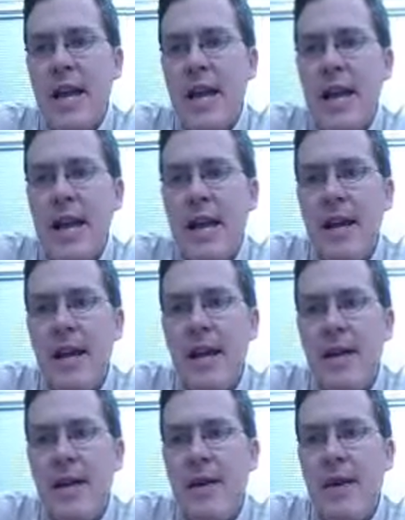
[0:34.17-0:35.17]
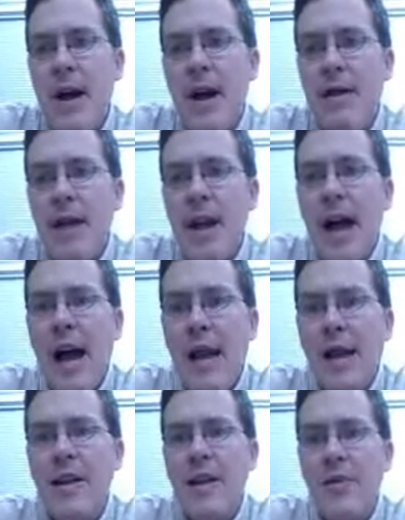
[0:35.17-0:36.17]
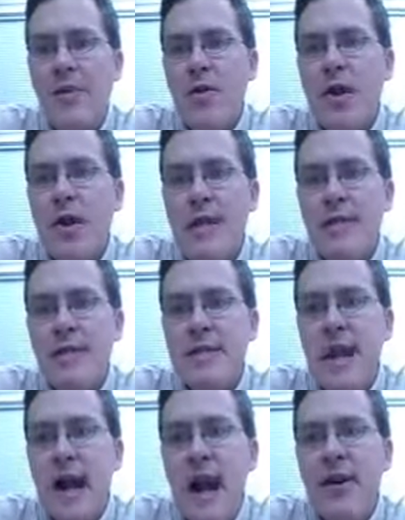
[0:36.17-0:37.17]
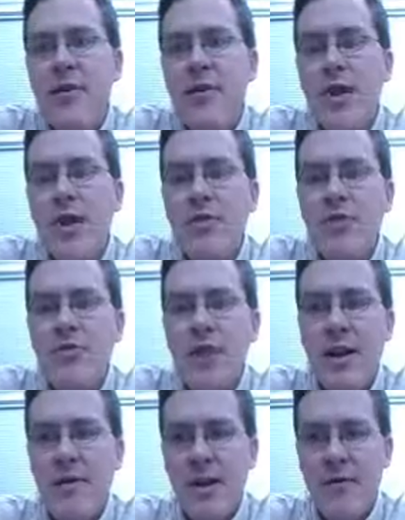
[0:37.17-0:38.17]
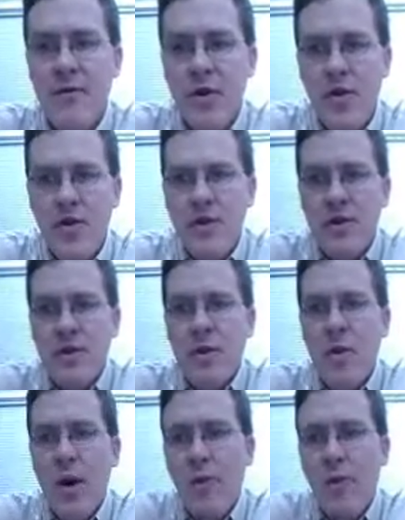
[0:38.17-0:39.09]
a high octane fuel that's higher than what's recommended for your engine.